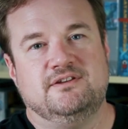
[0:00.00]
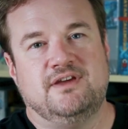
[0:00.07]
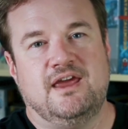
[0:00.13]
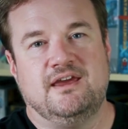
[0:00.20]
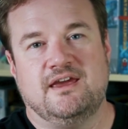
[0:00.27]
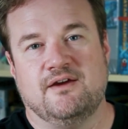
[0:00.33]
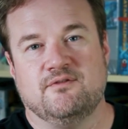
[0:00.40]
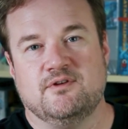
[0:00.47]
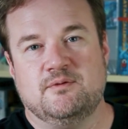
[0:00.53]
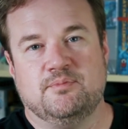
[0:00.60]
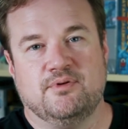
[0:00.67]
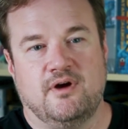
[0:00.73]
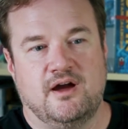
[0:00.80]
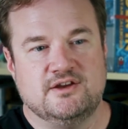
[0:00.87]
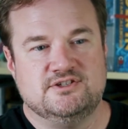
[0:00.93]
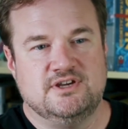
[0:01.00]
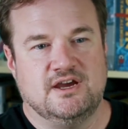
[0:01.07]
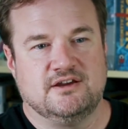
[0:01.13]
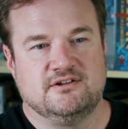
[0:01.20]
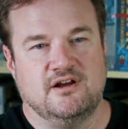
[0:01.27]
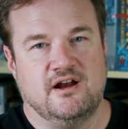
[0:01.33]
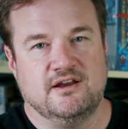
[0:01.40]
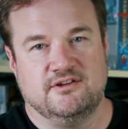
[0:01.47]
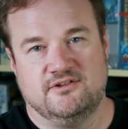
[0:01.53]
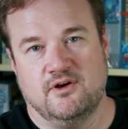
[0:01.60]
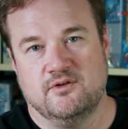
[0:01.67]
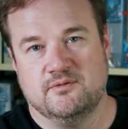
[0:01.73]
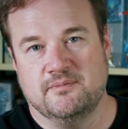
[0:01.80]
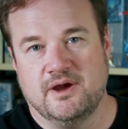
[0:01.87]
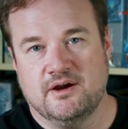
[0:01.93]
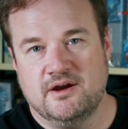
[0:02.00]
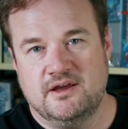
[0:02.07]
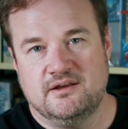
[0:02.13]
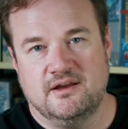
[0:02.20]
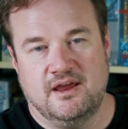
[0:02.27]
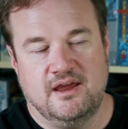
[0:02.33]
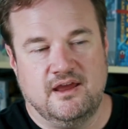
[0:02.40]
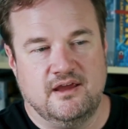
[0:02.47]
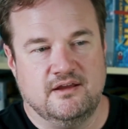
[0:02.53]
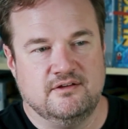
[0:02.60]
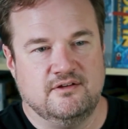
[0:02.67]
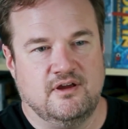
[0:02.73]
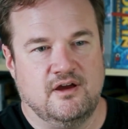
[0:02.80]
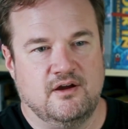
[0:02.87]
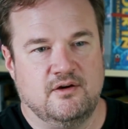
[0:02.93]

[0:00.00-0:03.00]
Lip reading: take every project on its own merit, and